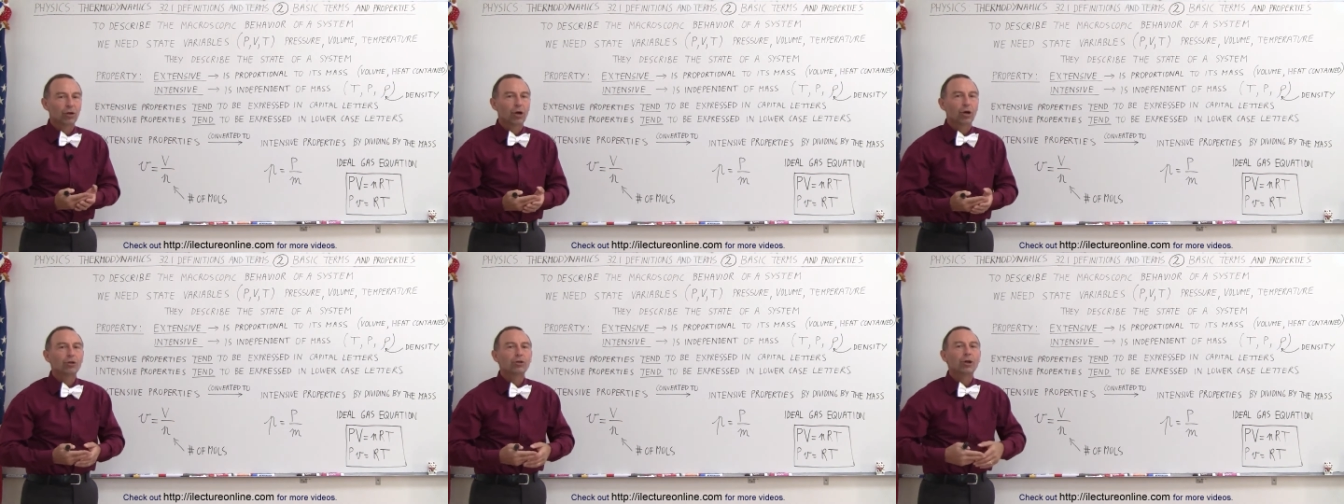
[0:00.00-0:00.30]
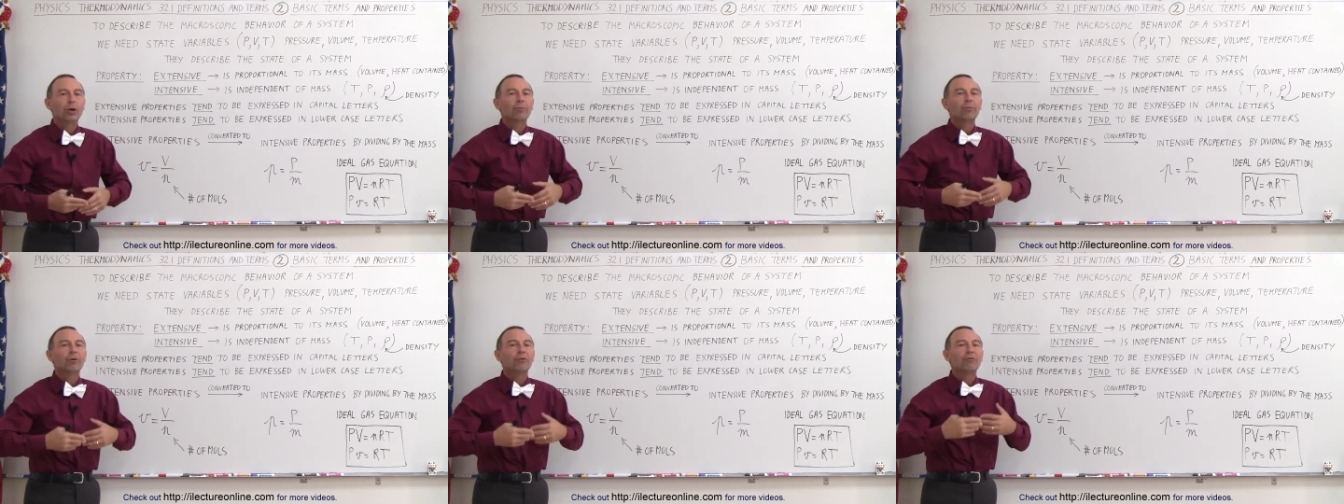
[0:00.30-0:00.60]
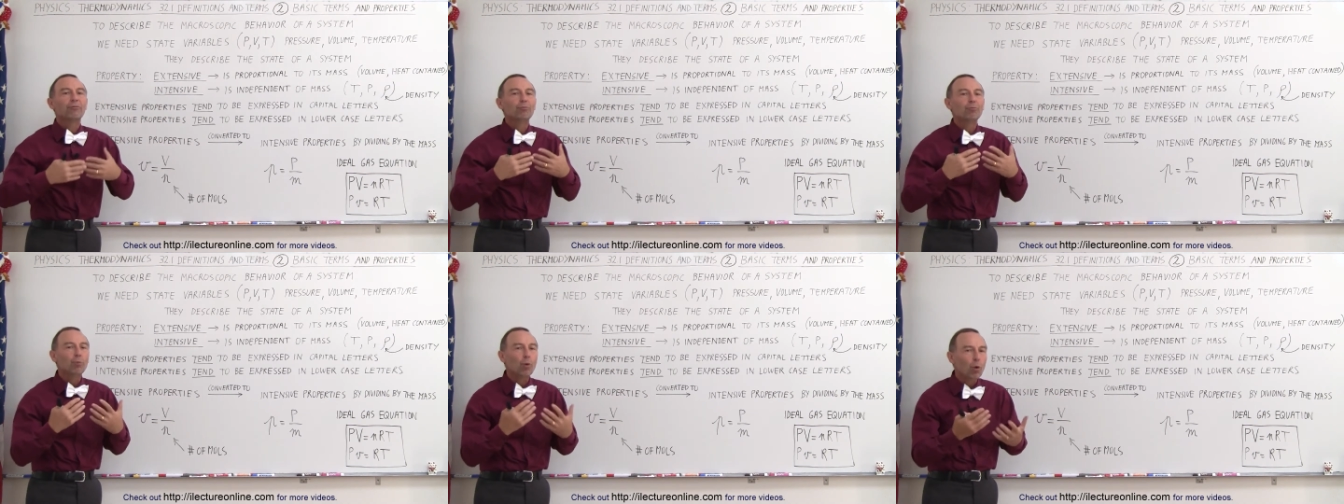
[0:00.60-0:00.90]
a number
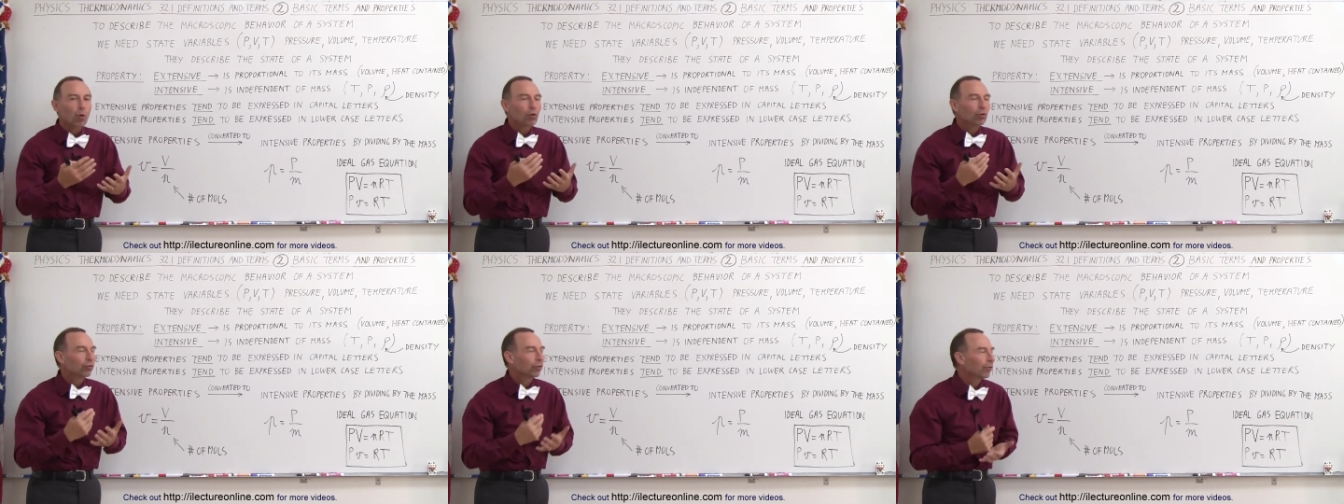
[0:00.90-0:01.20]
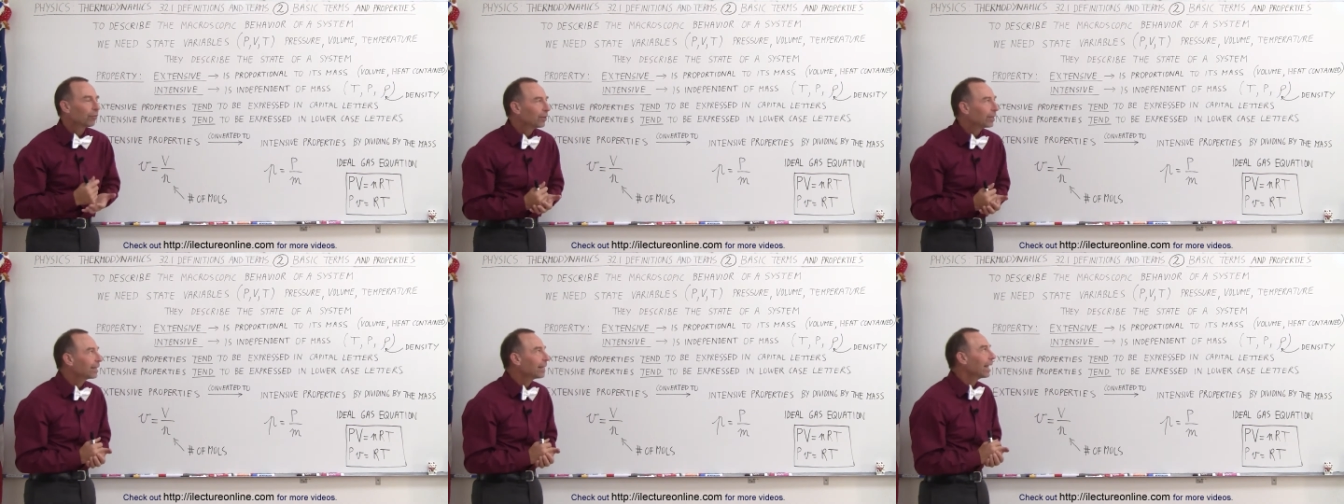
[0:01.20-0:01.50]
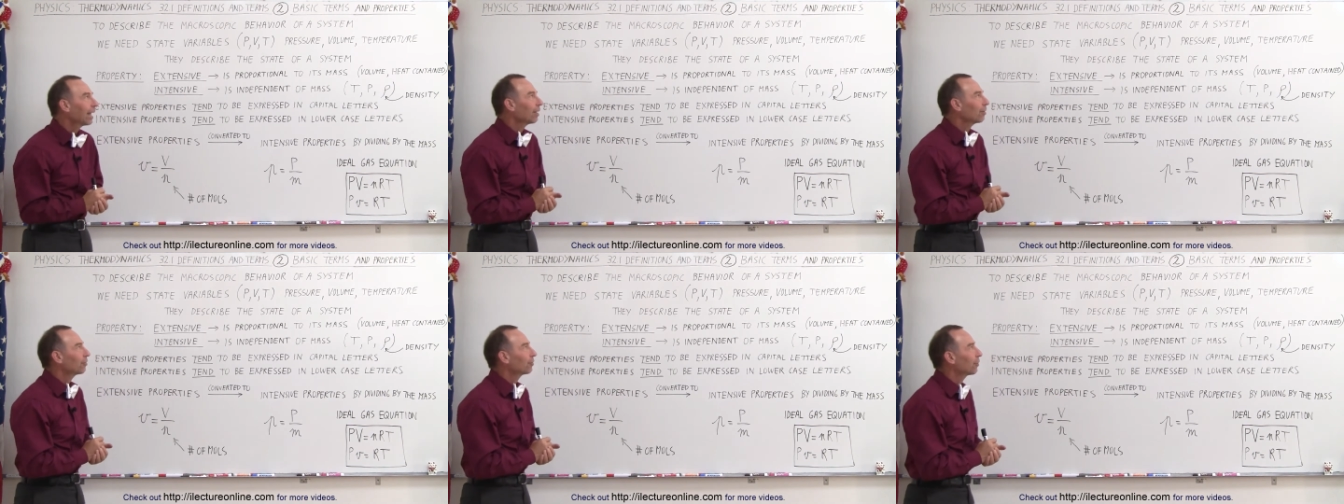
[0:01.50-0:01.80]
of moles of the
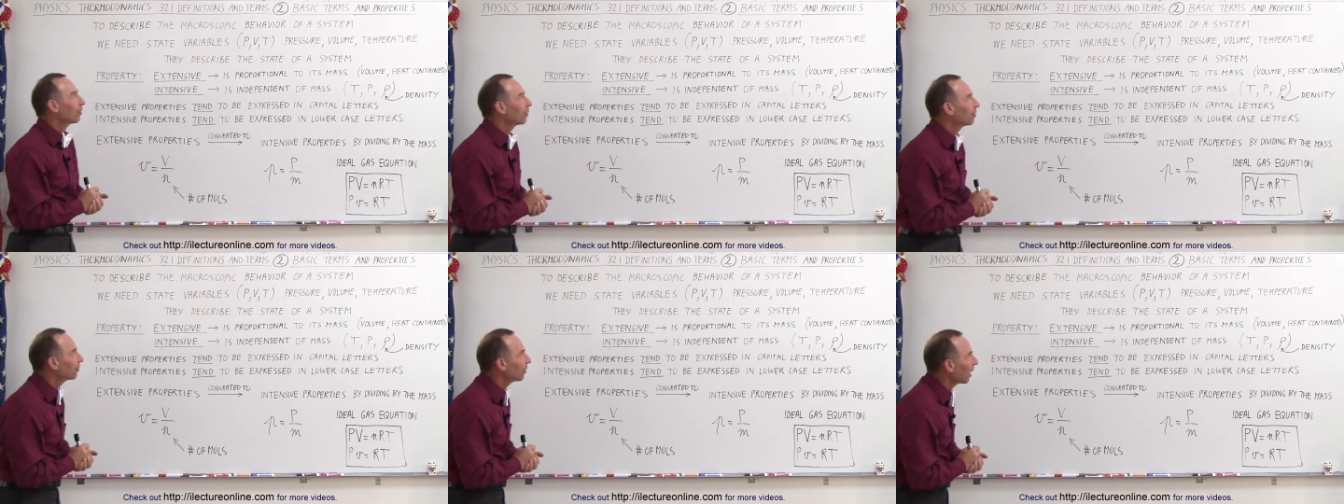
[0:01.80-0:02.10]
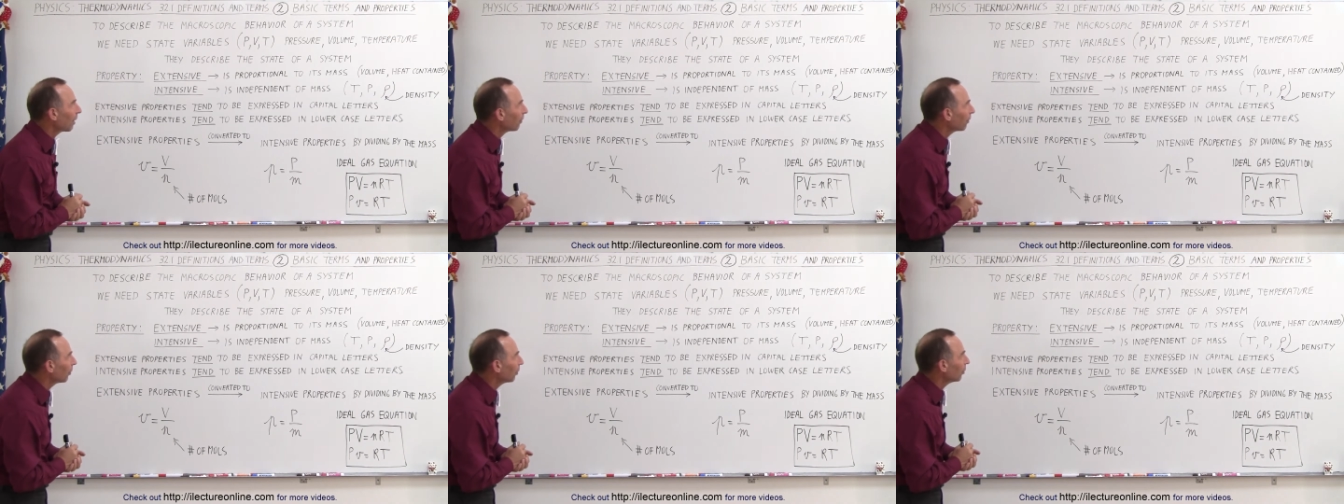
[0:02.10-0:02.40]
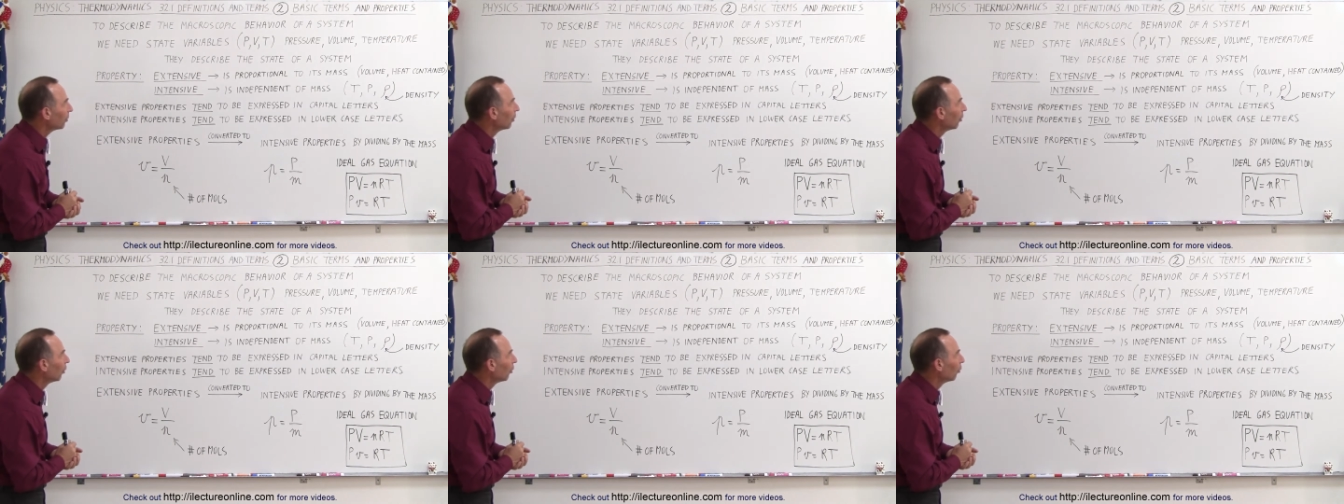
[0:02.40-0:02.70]
gas, for example.